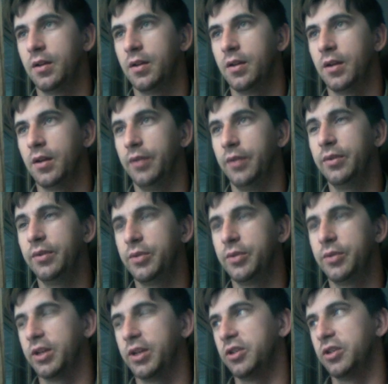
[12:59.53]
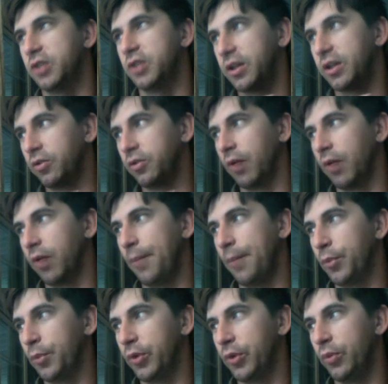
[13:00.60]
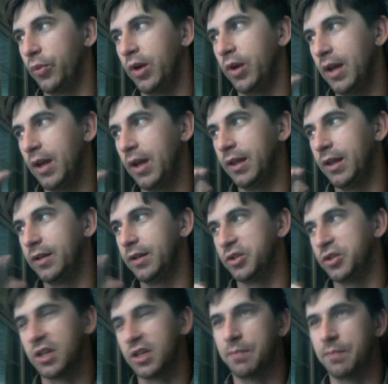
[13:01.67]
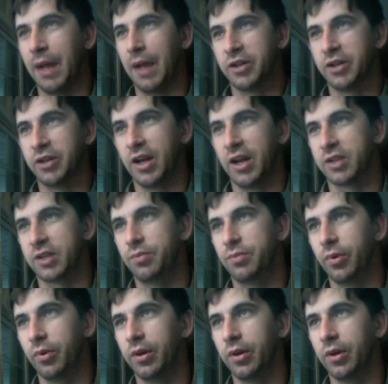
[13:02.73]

I really wish I could just like grab more than one and then just like batch export.